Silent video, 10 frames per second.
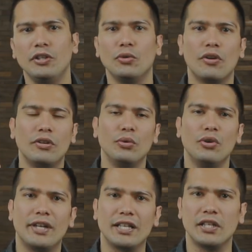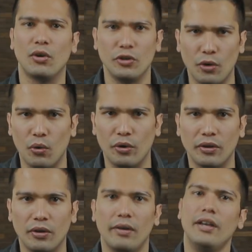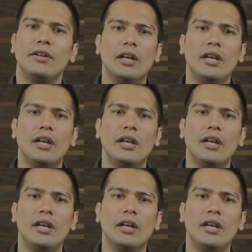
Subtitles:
you got to do your testing on your own, all right?